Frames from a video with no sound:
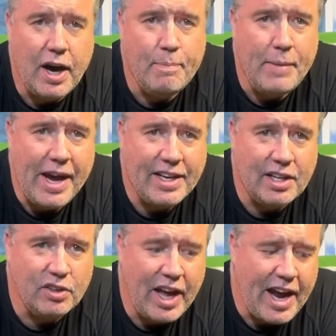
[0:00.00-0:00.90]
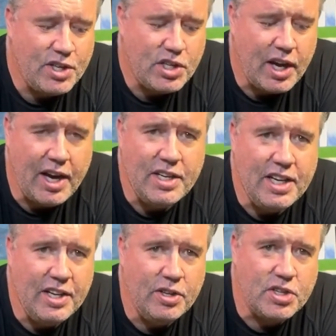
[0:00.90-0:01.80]
magnet latch onto
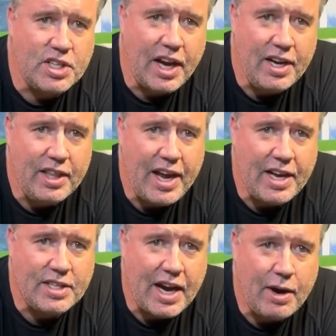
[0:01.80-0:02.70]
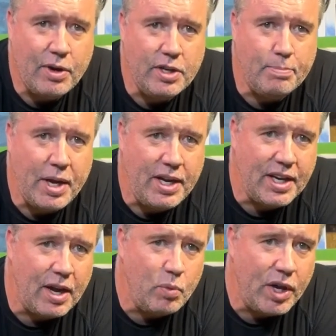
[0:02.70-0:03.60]
either side of that tower, depending
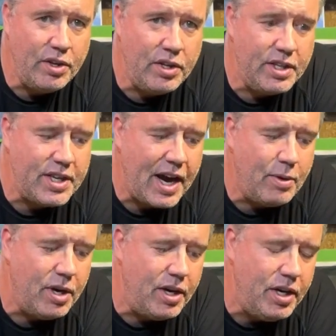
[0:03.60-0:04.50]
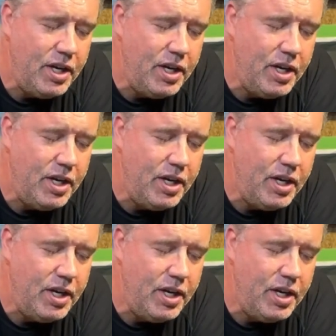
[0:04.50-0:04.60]
on whether the tower